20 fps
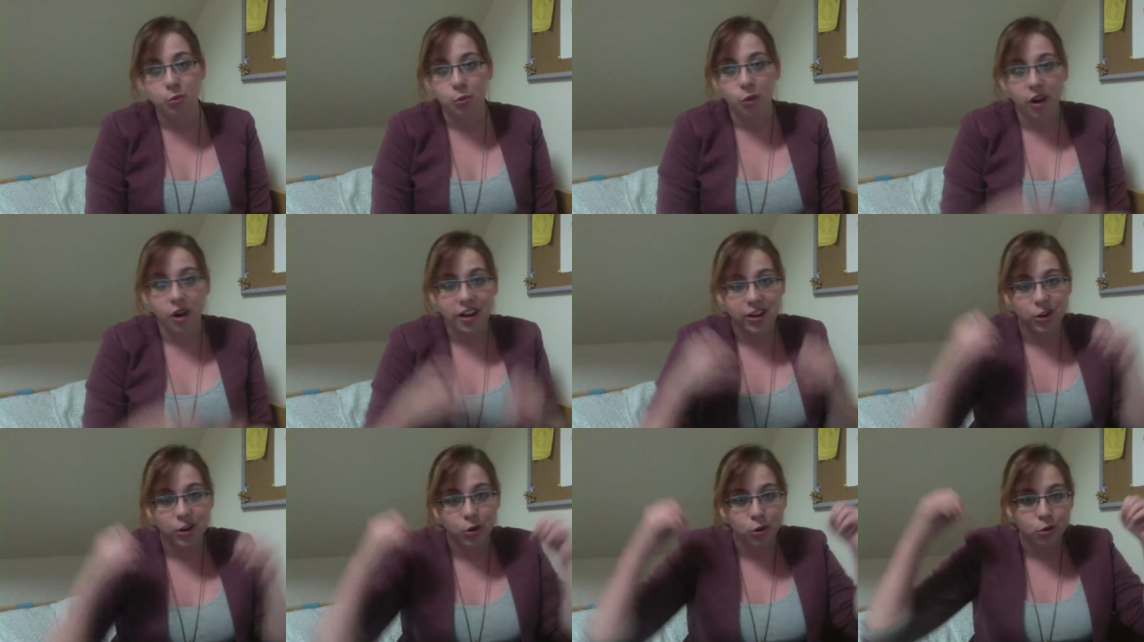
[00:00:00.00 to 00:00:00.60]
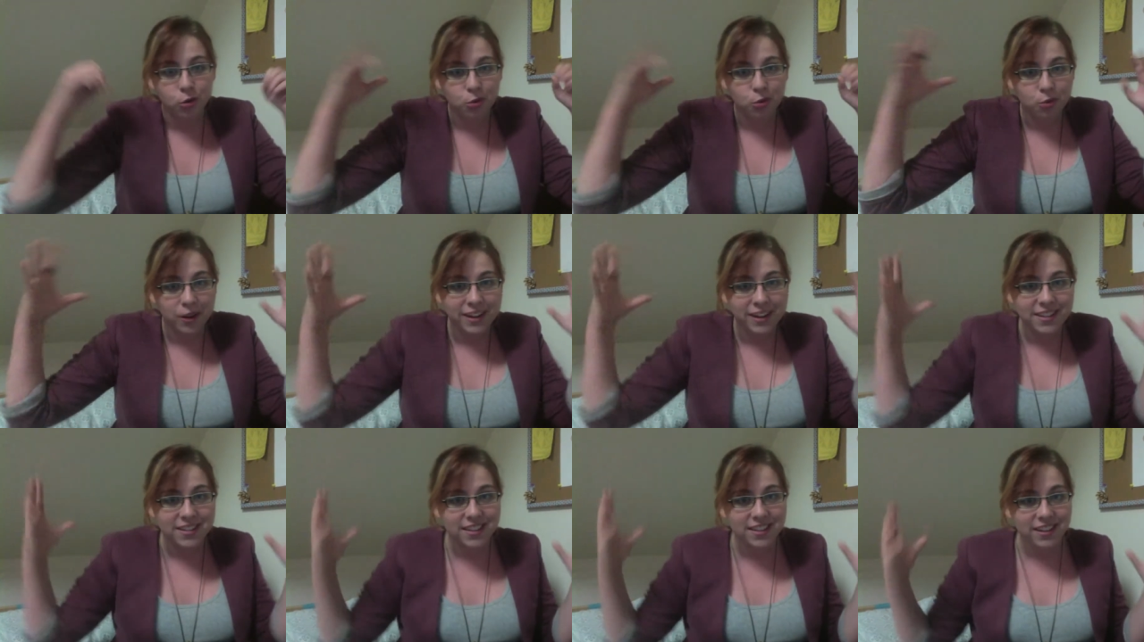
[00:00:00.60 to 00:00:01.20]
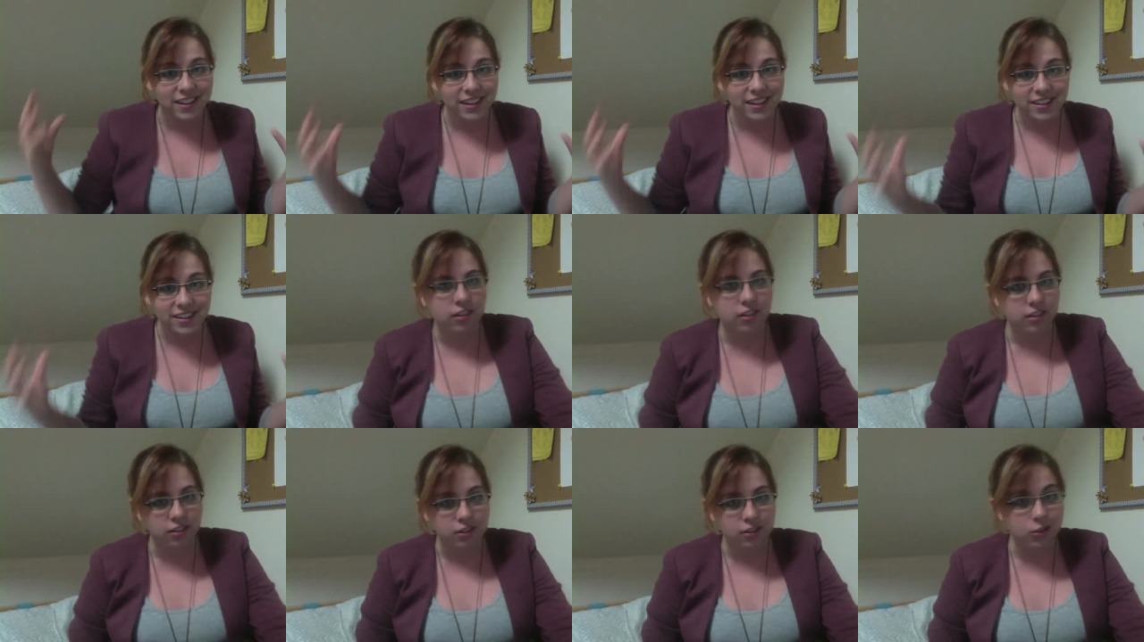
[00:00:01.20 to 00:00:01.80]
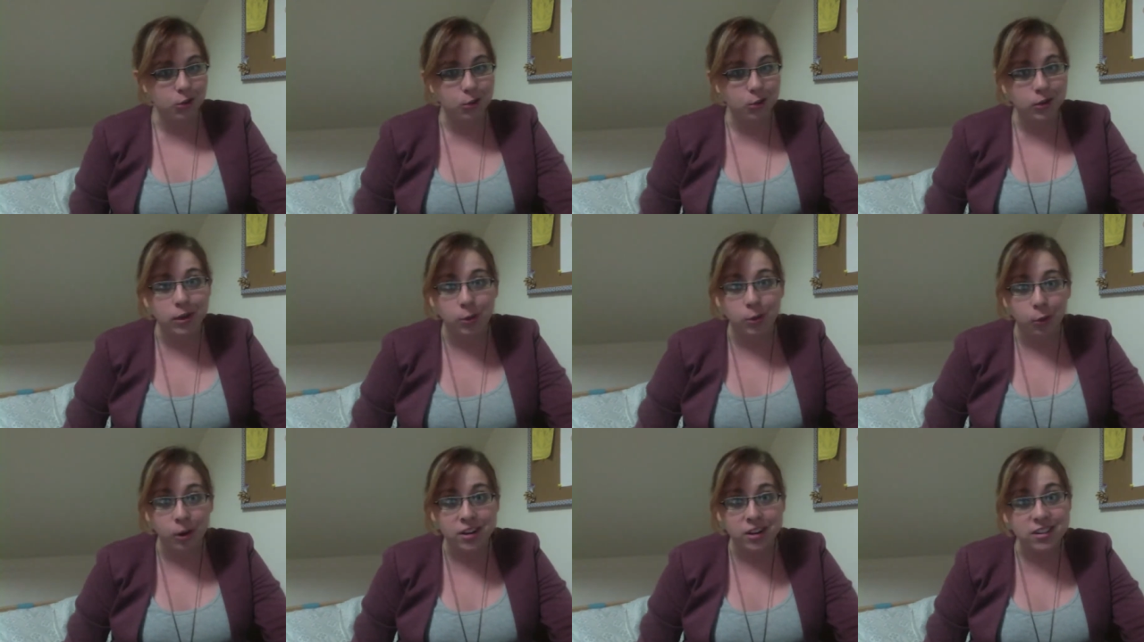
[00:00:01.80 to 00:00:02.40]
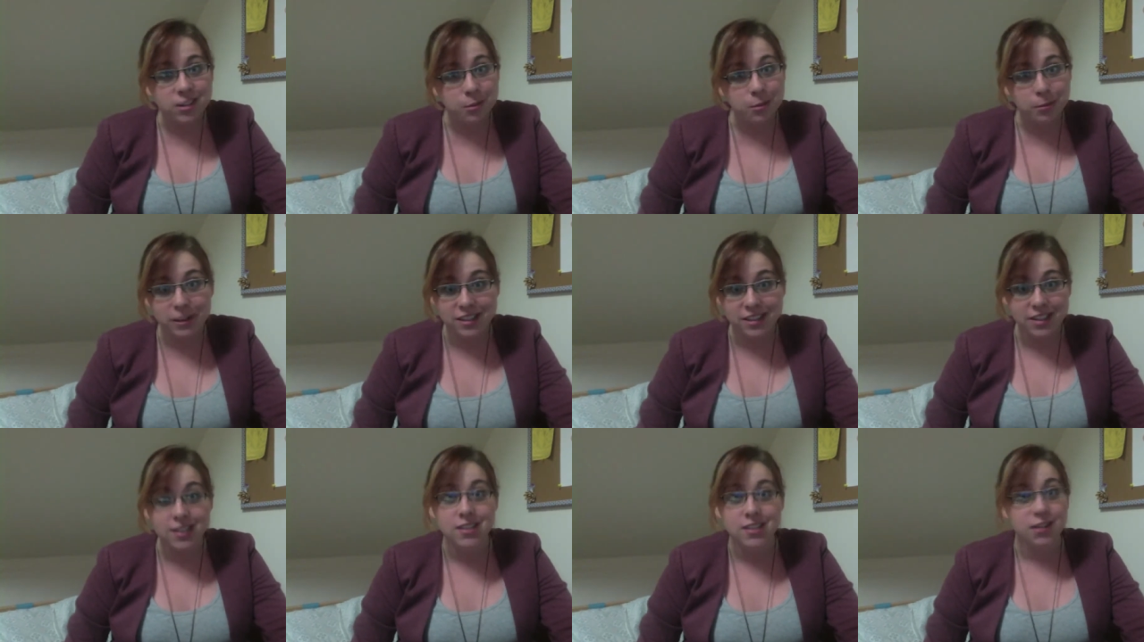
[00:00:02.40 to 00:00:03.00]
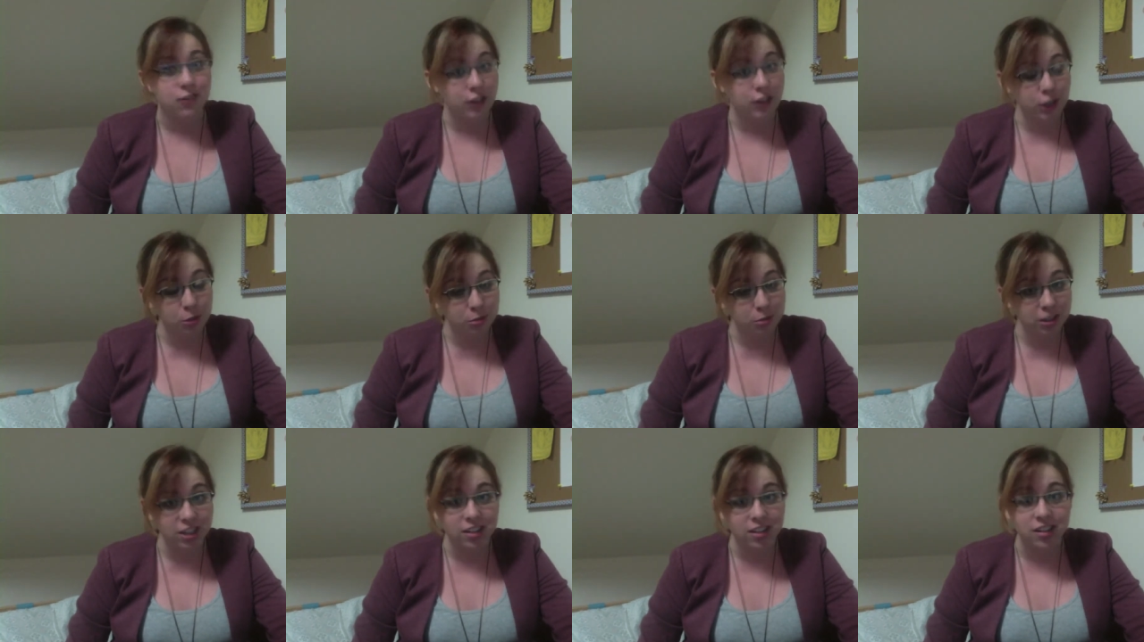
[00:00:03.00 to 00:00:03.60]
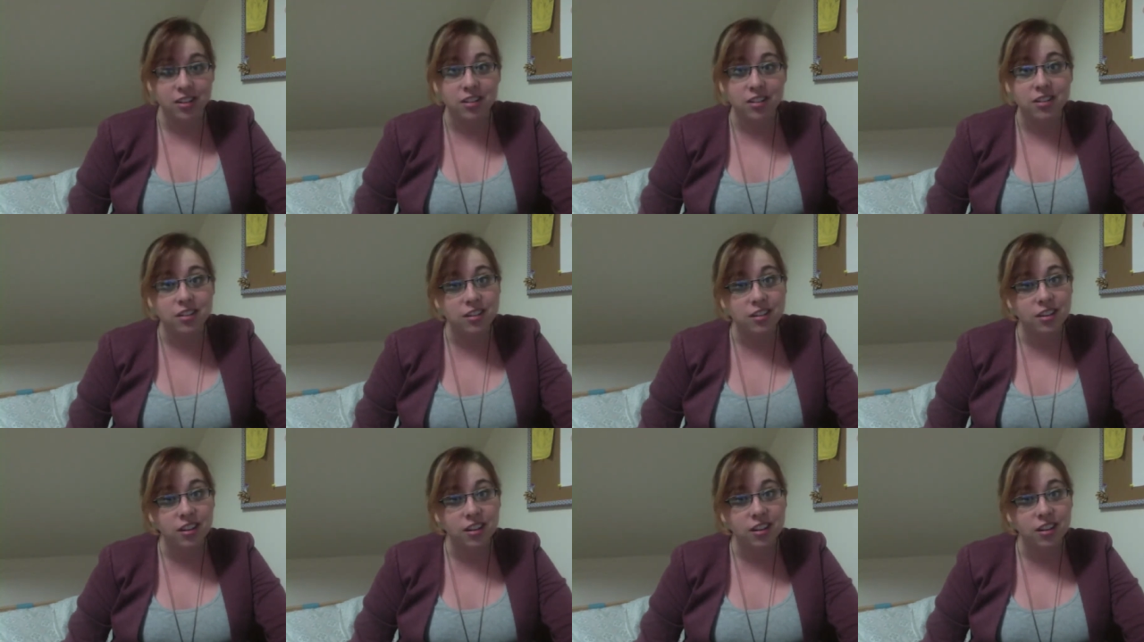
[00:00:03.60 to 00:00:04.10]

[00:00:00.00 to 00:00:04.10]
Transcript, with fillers: What craziness. There's only one species of humans.